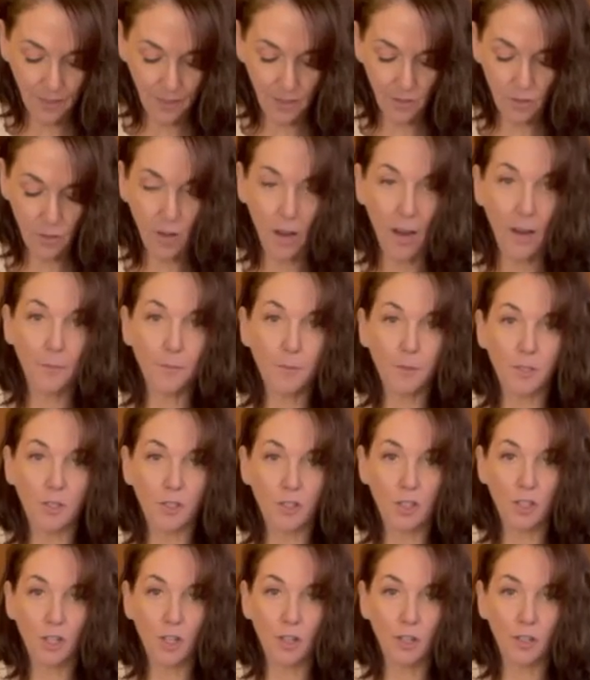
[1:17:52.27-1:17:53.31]
So I'm
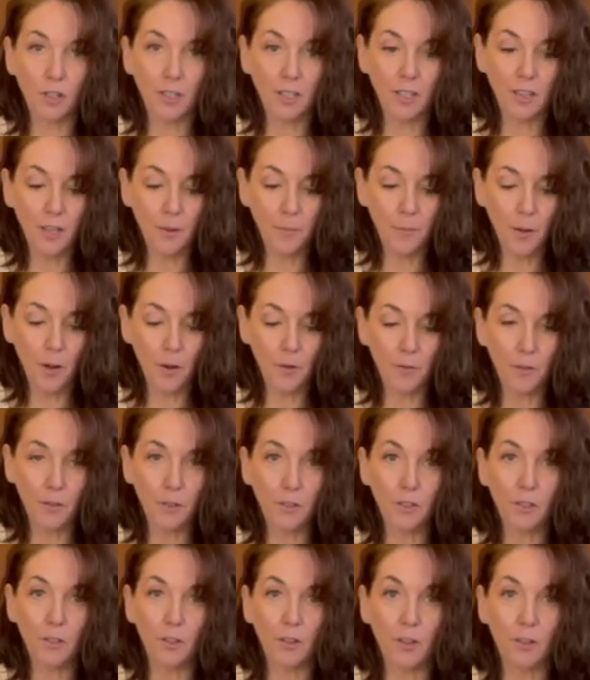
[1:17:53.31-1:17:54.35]
just turning them over
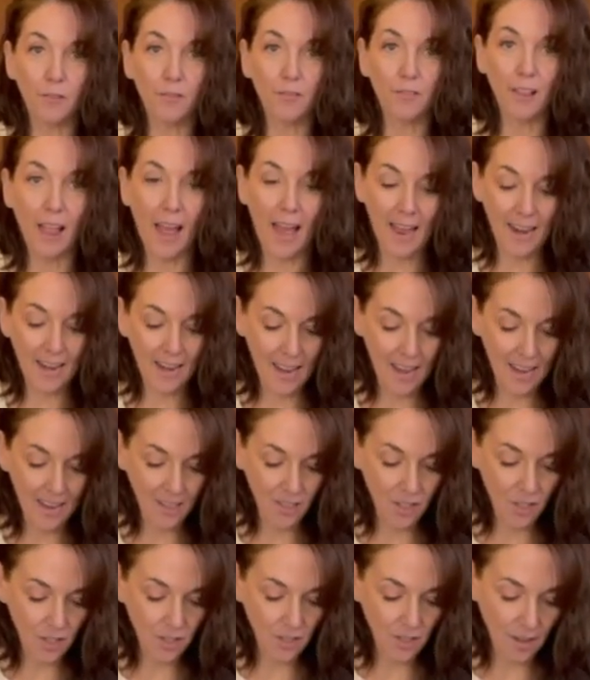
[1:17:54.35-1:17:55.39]
so the flat
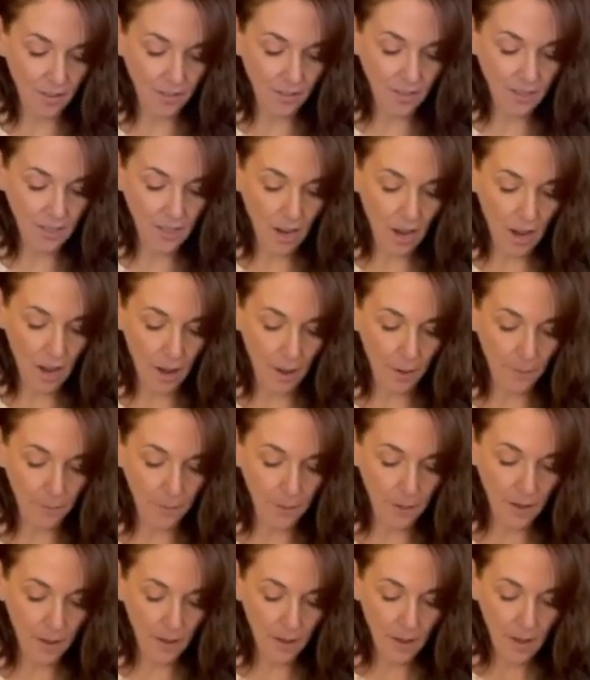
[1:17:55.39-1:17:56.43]
edge is on the top.
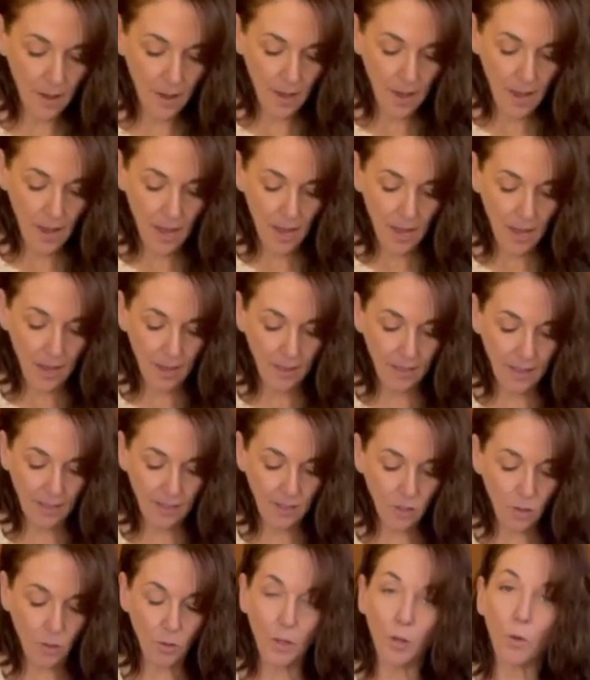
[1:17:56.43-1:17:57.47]
And
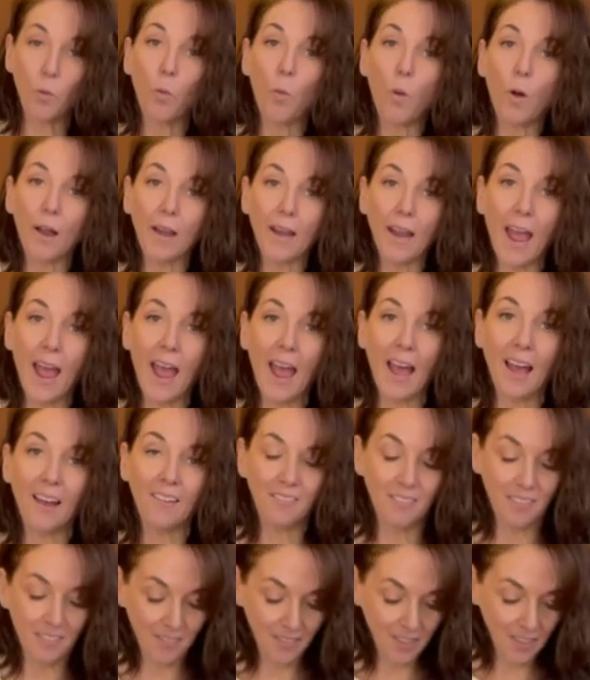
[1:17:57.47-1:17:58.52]
that's only one
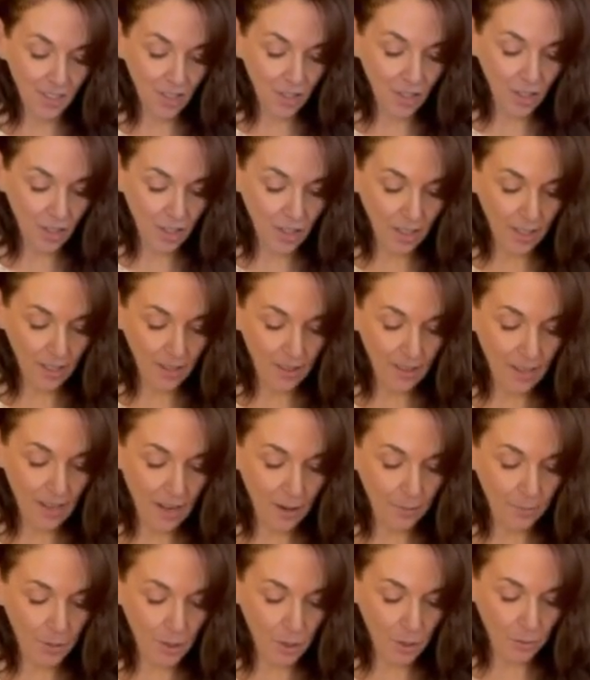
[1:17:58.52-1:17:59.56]
half of the cookie that
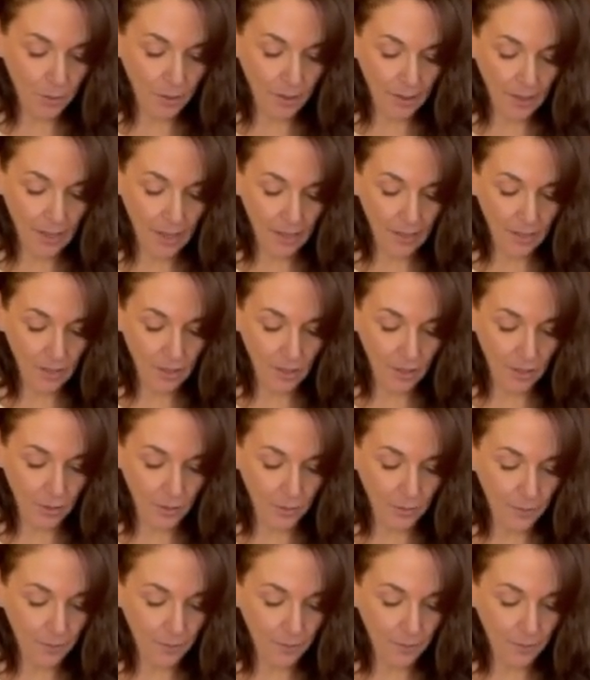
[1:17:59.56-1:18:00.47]
I'm doing that to.